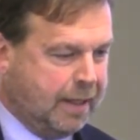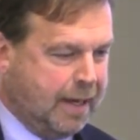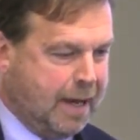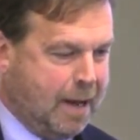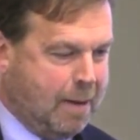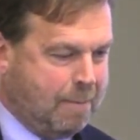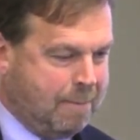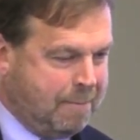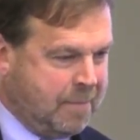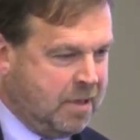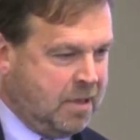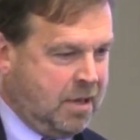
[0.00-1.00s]
Um,
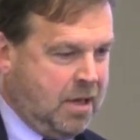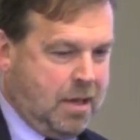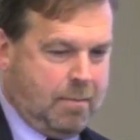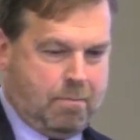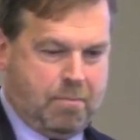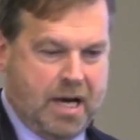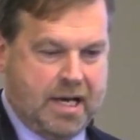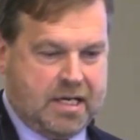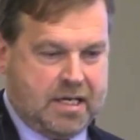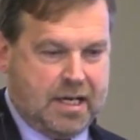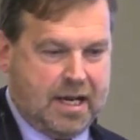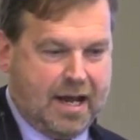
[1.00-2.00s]

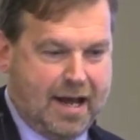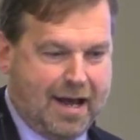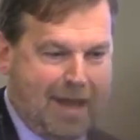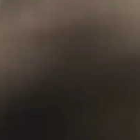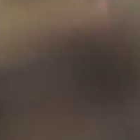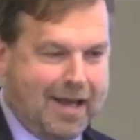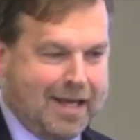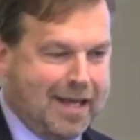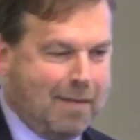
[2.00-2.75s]
but uh,